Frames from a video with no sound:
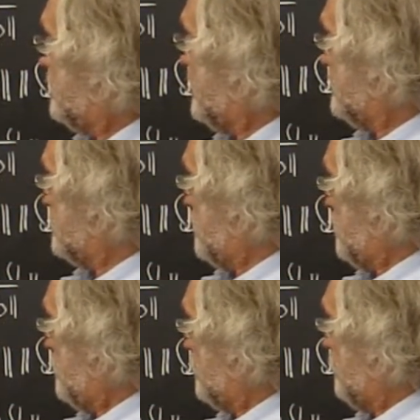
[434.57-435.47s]
that
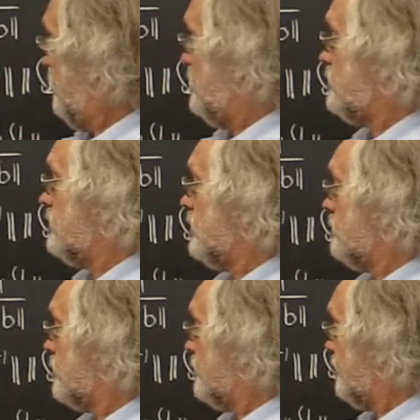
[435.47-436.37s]
the condition
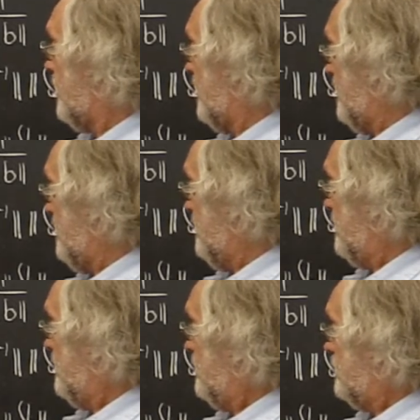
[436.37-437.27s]
number of A
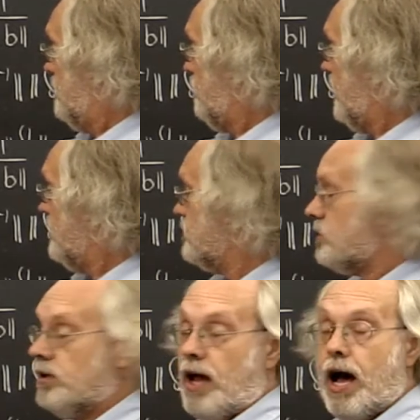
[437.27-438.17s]
depends
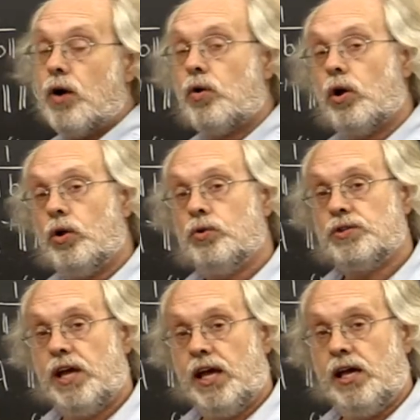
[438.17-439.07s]
on how
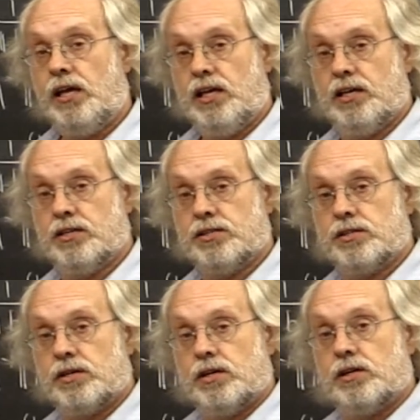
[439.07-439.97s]
close A
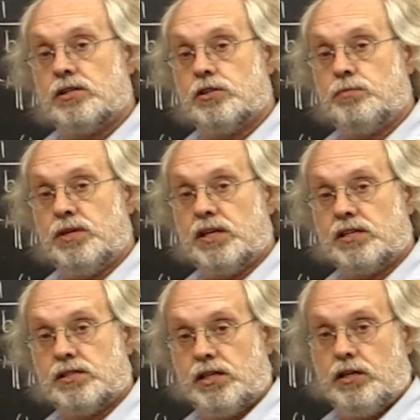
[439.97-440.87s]
is to being
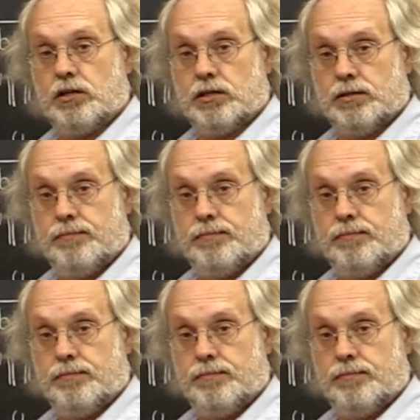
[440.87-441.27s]
singular.